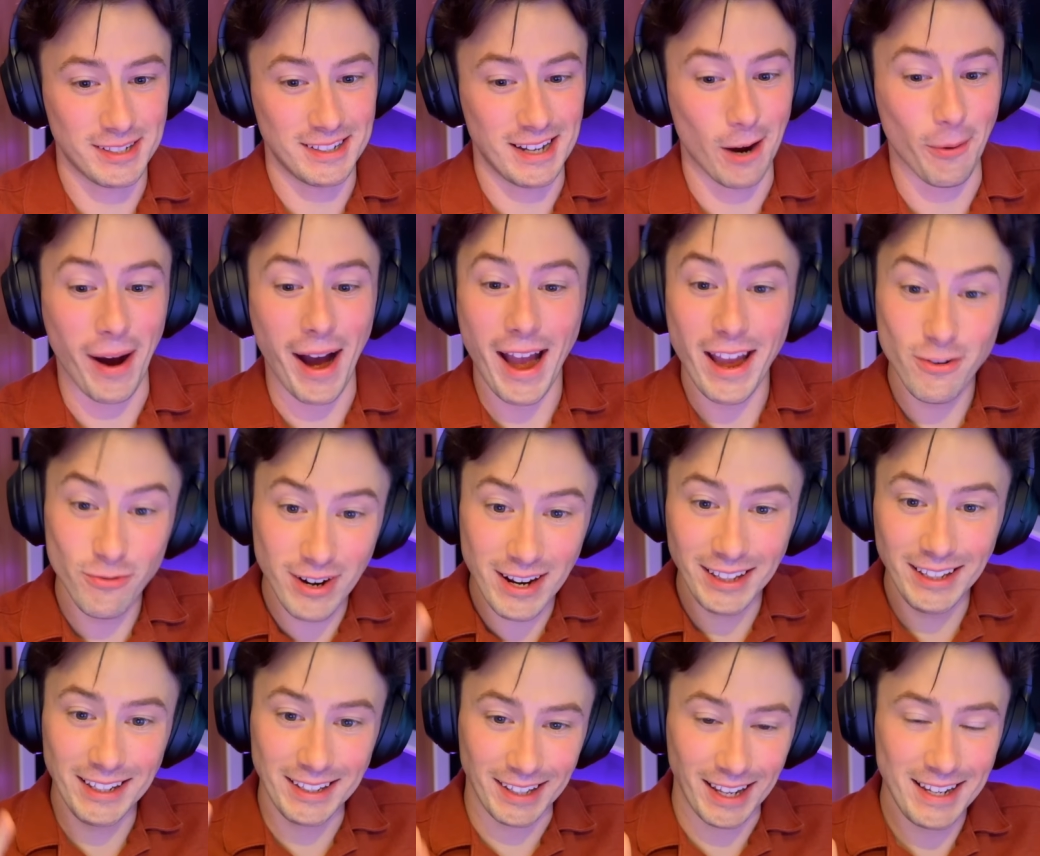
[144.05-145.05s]
Now, I
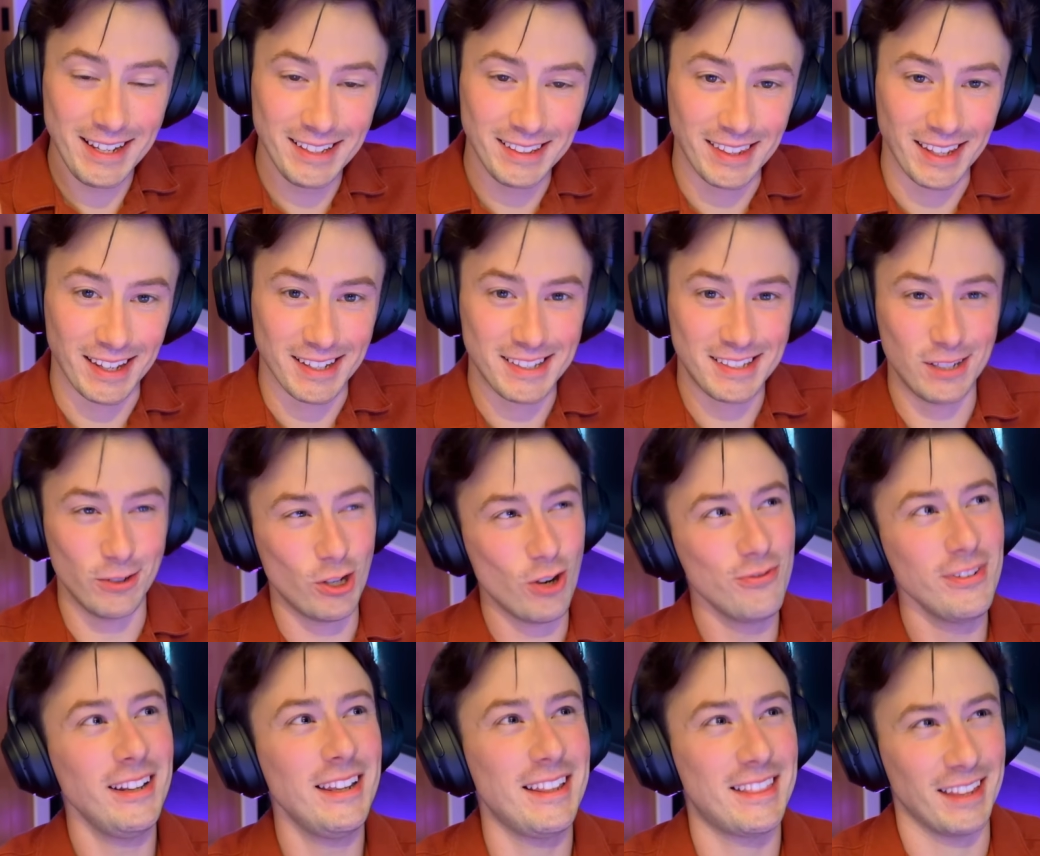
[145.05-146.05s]
really like this. You don't
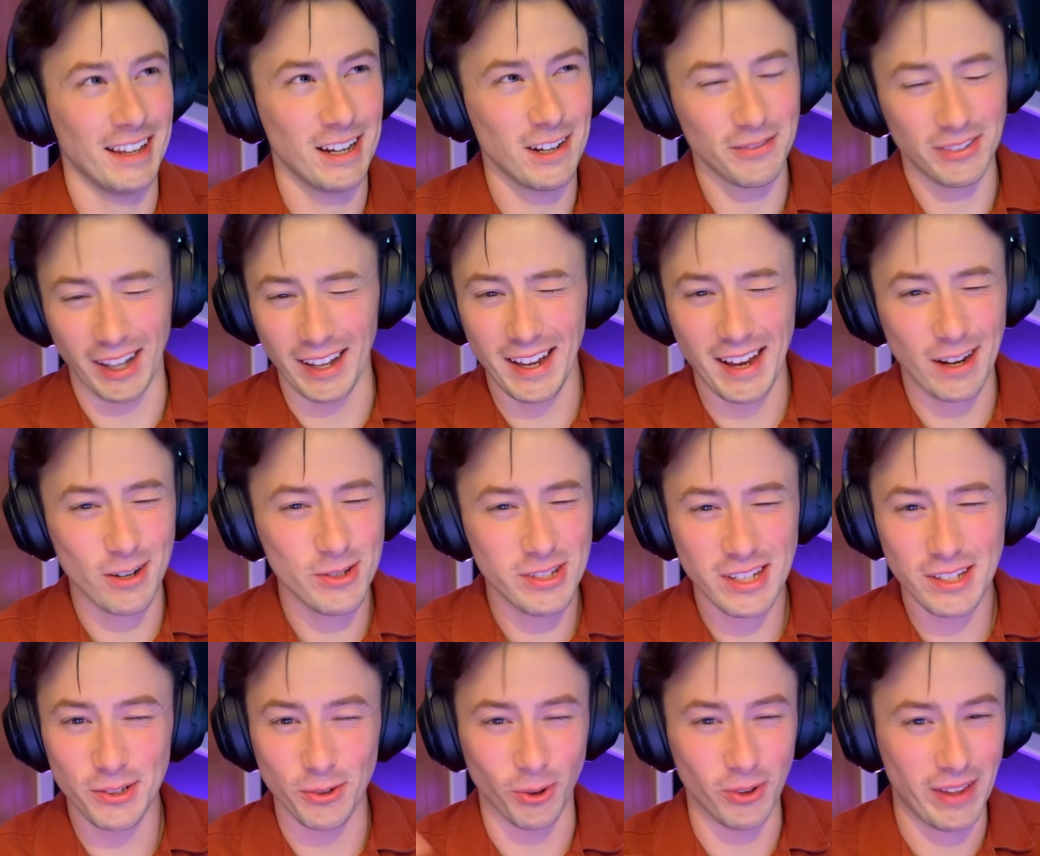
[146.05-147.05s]
really think of
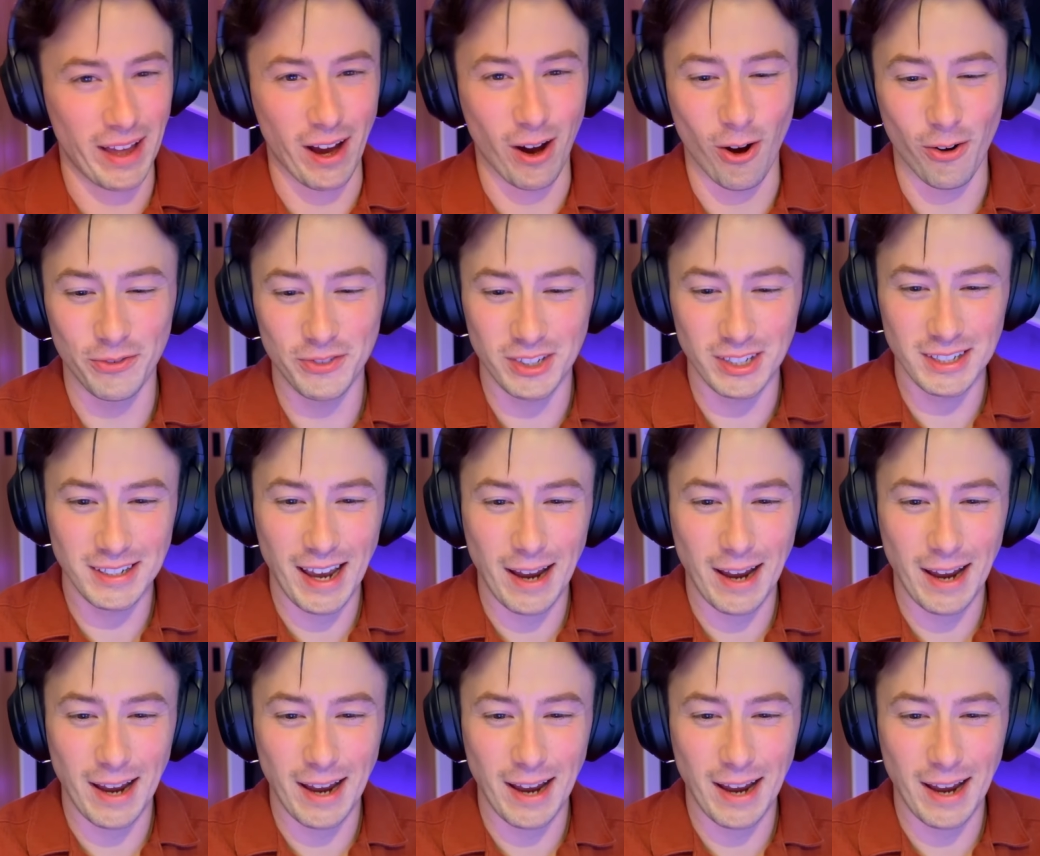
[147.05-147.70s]
lighthouses all that often.